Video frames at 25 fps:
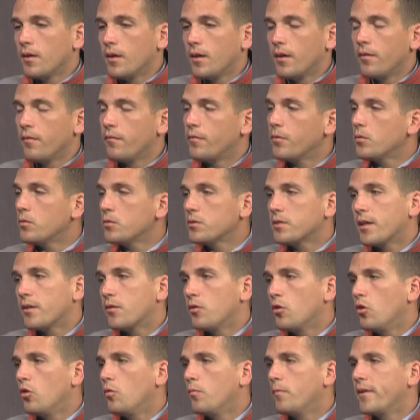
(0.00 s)
uh, the viewers at
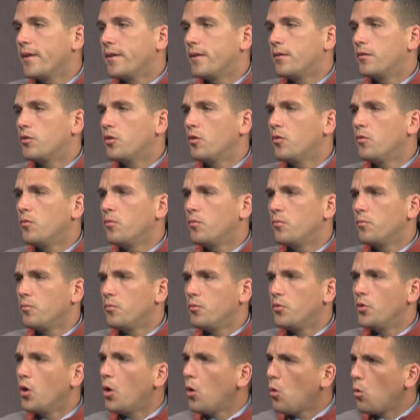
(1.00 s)
home that don't
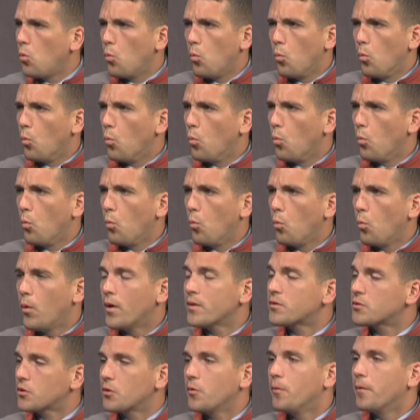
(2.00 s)
know
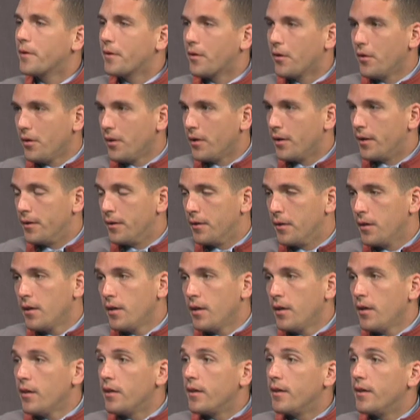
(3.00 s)
what's going on
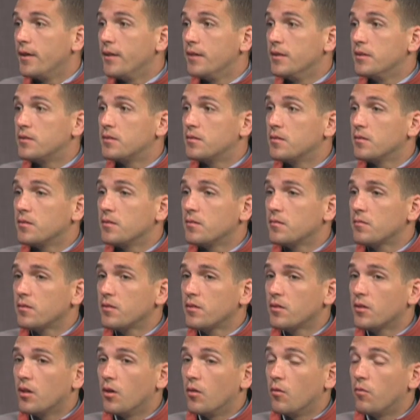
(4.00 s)
is,
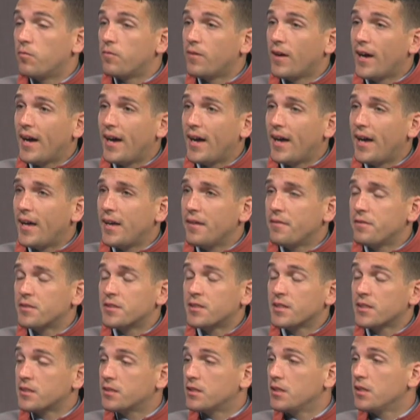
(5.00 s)
you know, five,
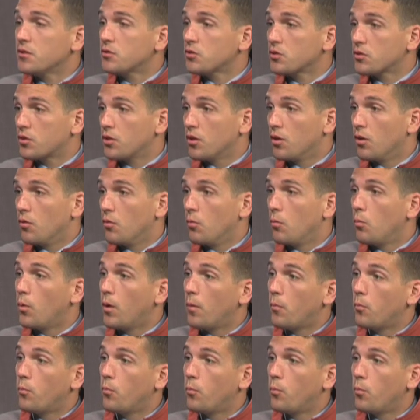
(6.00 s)
six years ago
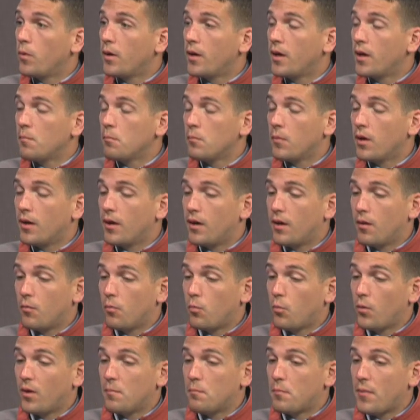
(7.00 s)
when, uh,
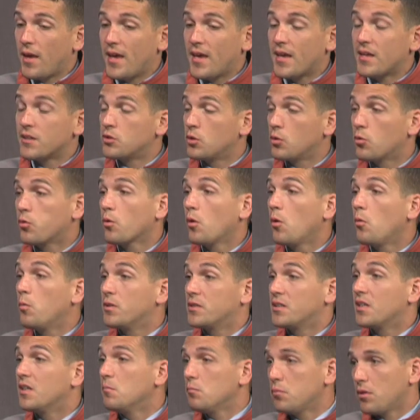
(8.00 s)
when pay as you throw
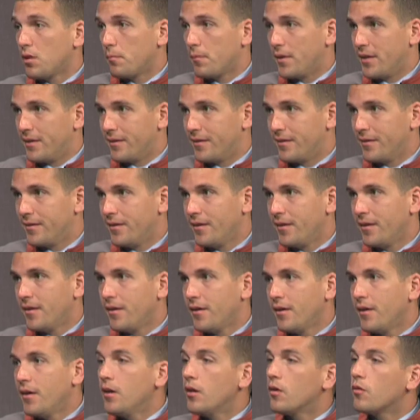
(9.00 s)
was implemented,
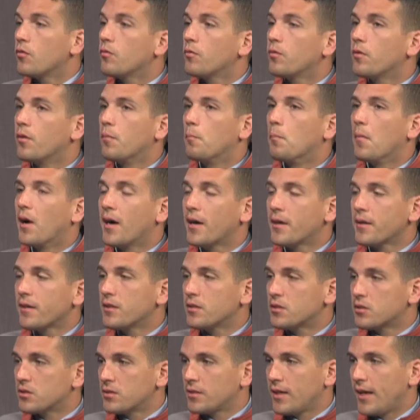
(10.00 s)
the
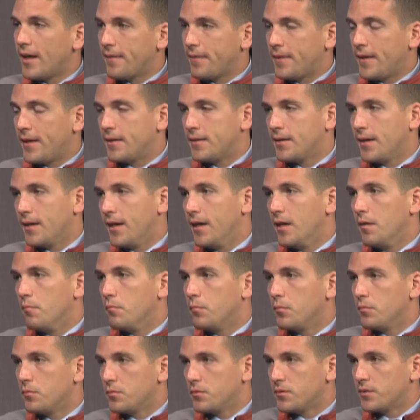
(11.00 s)
markets at that time
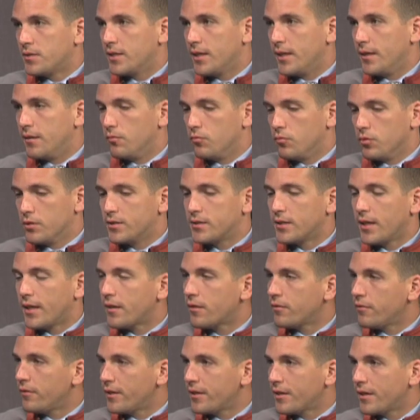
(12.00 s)
said
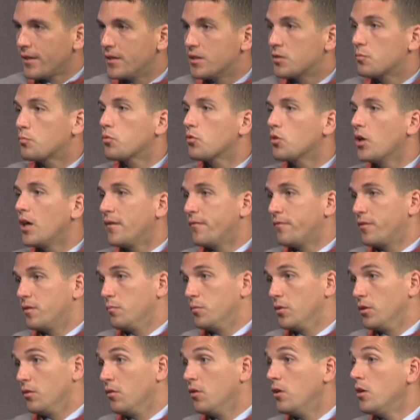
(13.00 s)
recycling is
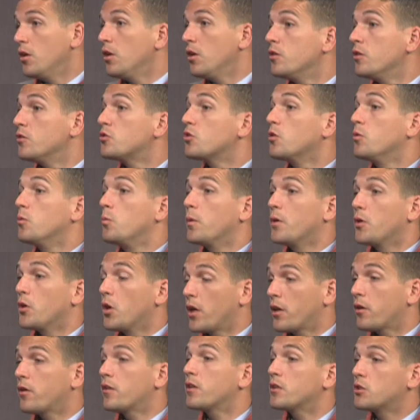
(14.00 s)
profitable, so we're
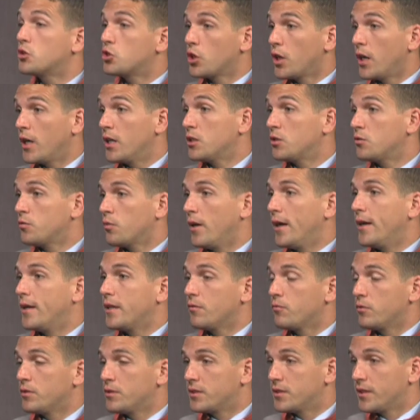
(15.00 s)
not going to charge for any
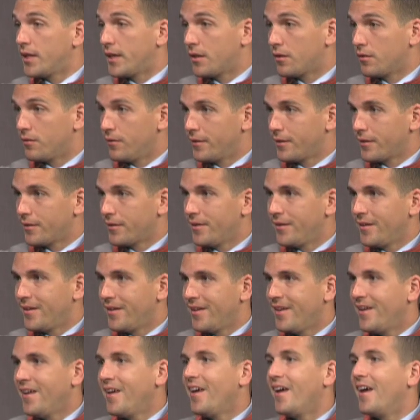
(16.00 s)
recycling.
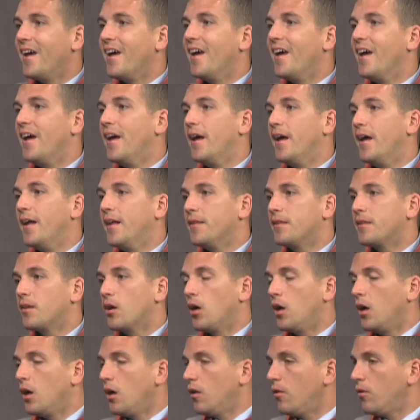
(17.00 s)
And
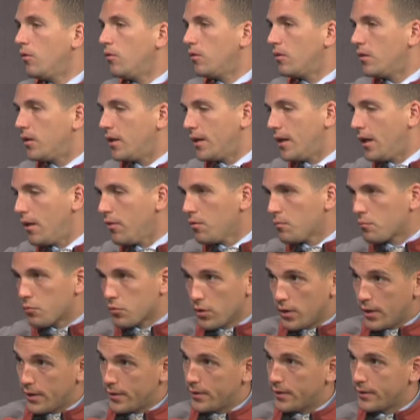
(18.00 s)
all other
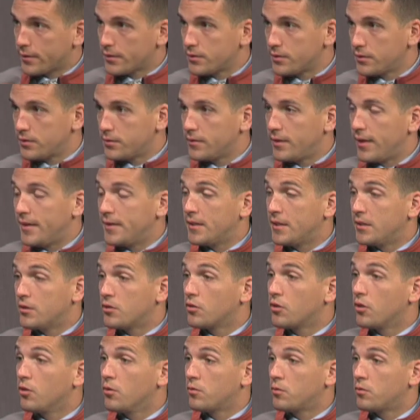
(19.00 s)
products that need to
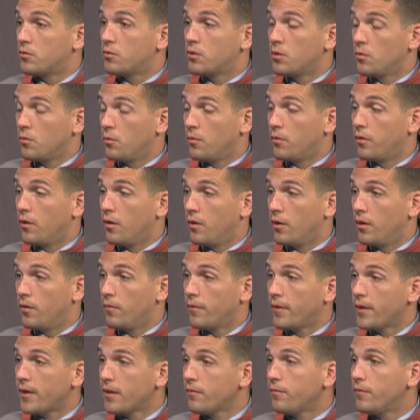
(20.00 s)
go to the
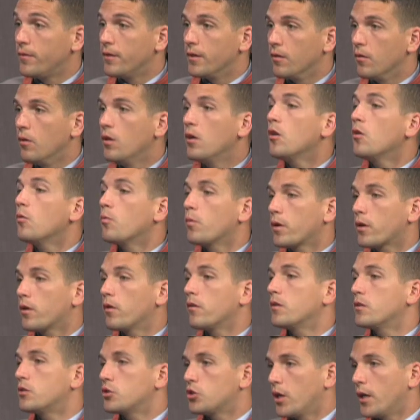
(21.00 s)
landfill, we're going
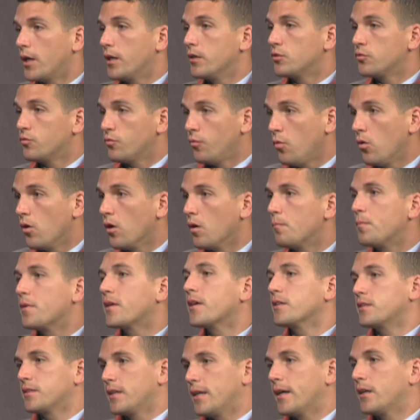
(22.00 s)
to charge for
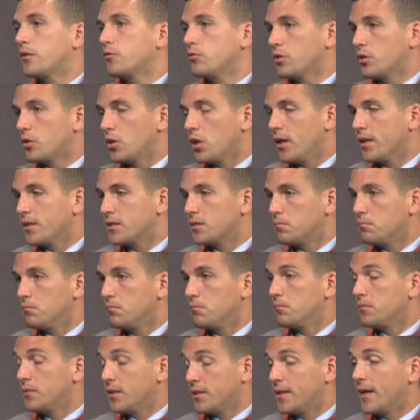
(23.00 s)
because it actually costs
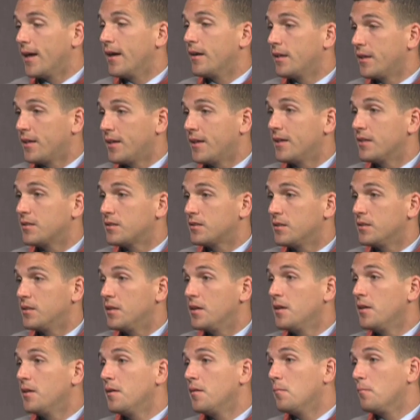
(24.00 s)
the town of Hanson
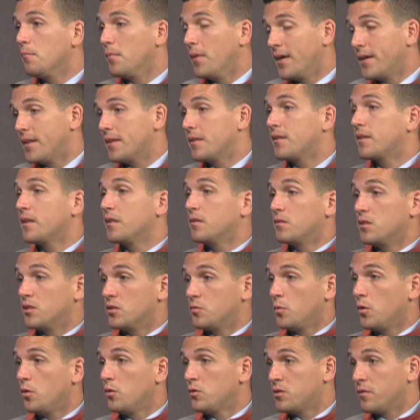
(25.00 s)
money to get
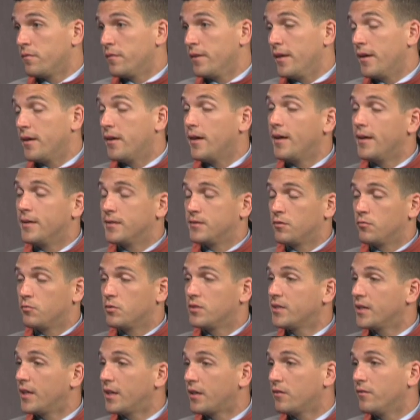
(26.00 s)
disposed of it. As the
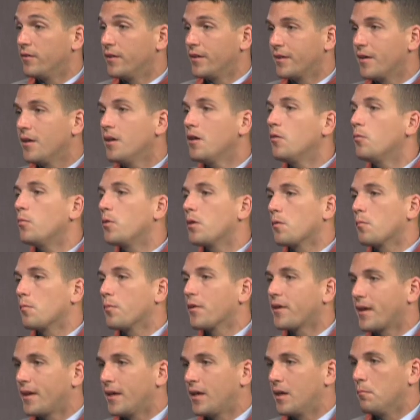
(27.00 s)
recycling, we are
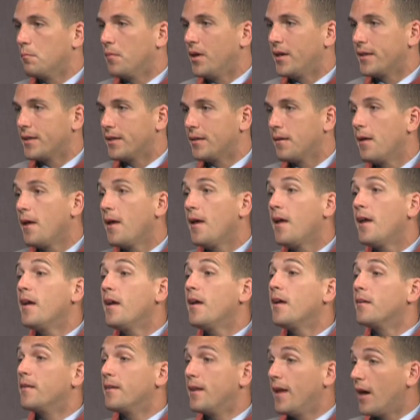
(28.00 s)
bringing in money.
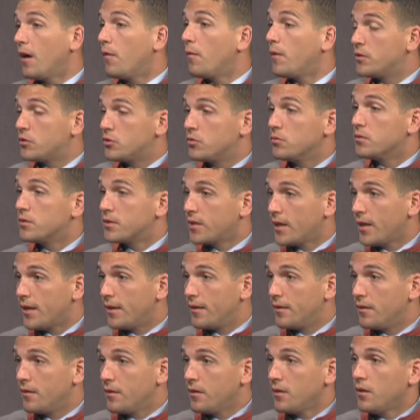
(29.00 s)
Now, as you
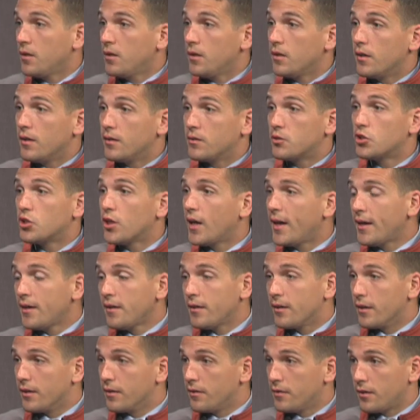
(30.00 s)
said,
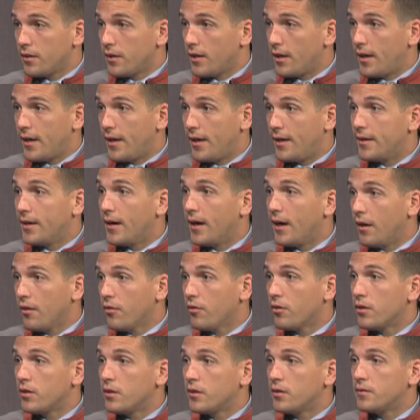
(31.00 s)
China and
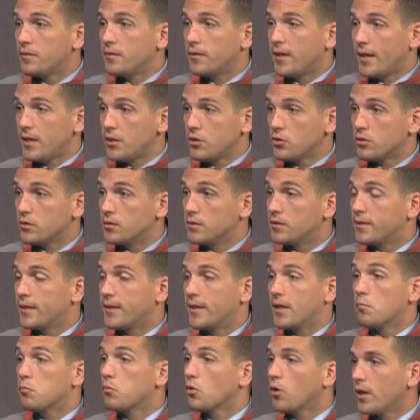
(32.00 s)
other nations that
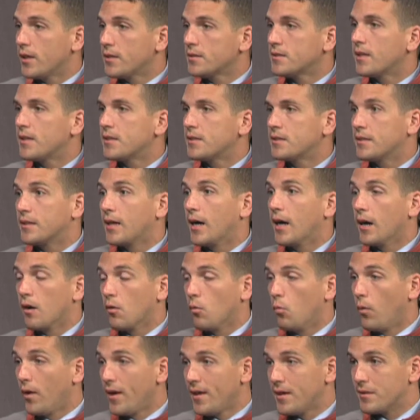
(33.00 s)
are processing our
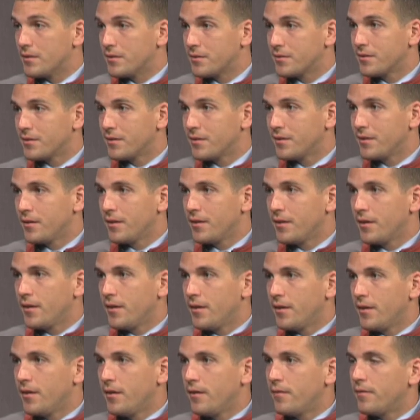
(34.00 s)
waste,
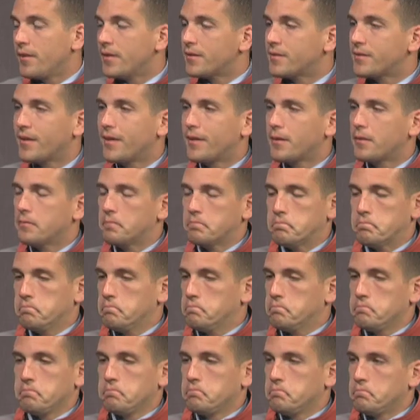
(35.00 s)
they're saying,
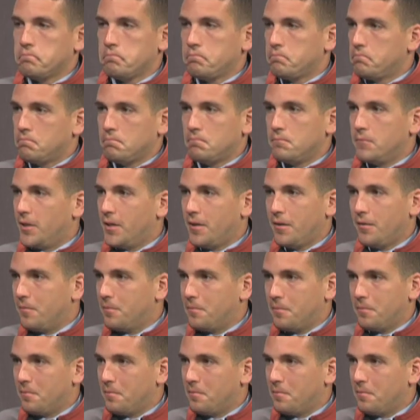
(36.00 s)
no,